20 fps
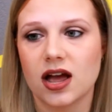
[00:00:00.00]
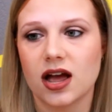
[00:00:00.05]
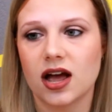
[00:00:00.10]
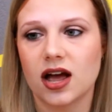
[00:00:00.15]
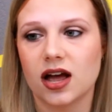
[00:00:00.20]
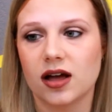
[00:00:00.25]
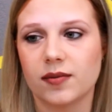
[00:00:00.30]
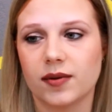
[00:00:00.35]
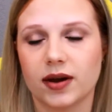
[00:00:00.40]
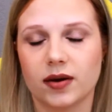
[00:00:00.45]

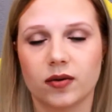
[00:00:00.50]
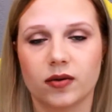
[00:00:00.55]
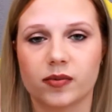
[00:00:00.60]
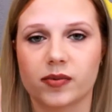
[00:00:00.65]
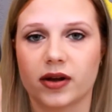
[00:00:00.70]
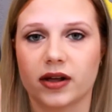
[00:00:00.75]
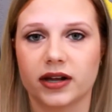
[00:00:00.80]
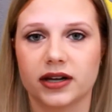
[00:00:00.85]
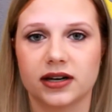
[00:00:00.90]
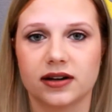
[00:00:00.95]
Um, I will
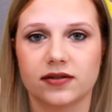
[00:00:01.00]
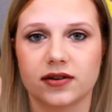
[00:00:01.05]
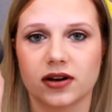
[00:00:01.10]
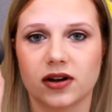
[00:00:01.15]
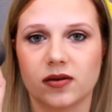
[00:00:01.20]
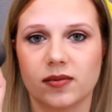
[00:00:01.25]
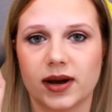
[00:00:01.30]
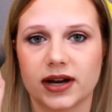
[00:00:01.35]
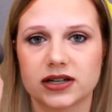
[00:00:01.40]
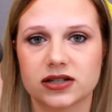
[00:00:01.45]
probably never
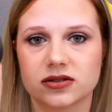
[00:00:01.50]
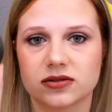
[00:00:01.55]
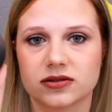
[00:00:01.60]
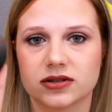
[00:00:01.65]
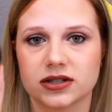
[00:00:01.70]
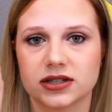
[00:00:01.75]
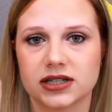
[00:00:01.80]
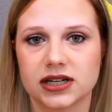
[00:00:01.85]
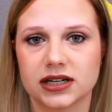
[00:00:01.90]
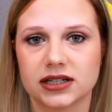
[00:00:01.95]
go back to the
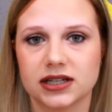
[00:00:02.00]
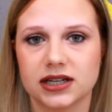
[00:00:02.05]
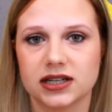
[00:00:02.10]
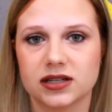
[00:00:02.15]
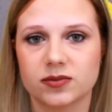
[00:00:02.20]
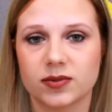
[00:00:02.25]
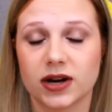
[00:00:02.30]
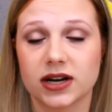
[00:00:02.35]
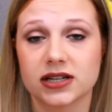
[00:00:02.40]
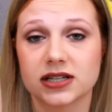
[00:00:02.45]
Real
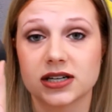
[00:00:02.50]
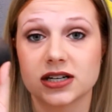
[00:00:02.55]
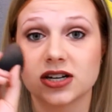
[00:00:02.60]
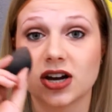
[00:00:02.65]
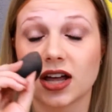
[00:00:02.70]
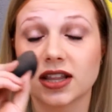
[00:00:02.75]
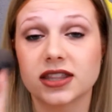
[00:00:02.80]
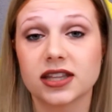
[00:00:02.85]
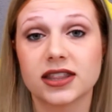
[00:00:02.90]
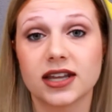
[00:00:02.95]
Techniques brands.
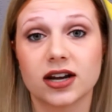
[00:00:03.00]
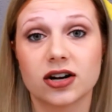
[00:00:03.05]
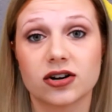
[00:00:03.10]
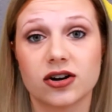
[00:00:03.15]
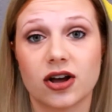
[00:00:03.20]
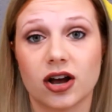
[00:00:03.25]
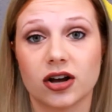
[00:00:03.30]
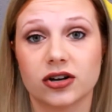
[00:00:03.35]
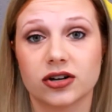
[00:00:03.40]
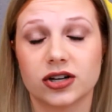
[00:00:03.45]
Not that they are
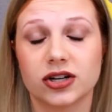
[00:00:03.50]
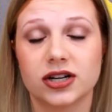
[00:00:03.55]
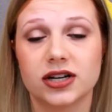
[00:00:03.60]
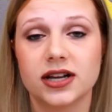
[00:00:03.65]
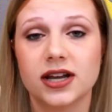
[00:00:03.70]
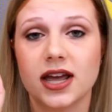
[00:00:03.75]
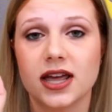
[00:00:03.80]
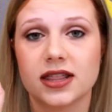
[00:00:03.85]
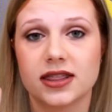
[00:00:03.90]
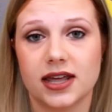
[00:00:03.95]
not
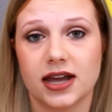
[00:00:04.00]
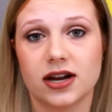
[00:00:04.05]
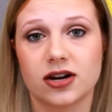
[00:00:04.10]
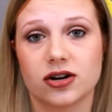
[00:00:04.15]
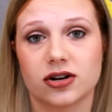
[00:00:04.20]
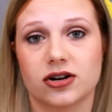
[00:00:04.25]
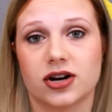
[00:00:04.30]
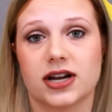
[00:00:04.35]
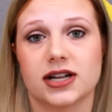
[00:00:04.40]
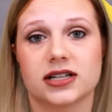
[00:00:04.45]
good, they
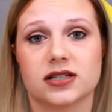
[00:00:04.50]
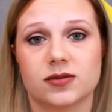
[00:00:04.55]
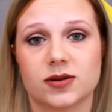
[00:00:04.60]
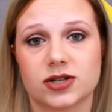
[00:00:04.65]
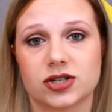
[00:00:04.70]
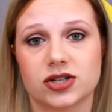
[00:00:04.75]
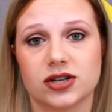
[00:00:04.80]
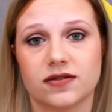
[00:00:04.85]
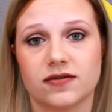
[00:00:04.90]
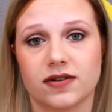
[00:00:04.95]
are great,
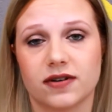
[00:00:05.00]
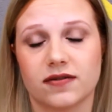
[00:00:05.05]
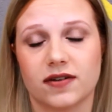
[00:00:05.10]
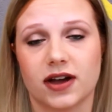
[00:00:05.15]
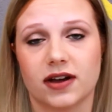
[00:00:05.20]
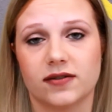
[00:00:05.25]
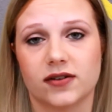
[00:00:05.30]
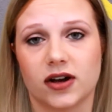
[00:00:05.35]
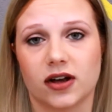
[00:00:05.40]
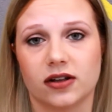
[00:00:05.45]
especially for
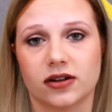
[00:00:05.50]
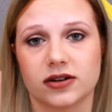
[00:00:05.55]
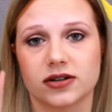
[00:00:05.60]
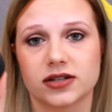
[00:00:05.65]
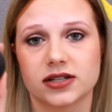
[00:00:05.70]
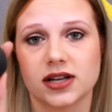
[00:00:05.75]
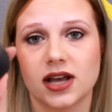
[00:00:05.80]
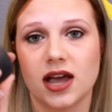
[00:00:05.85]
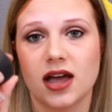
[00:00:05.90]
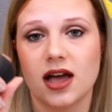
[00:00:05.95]
five
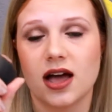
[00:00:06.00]
dollars.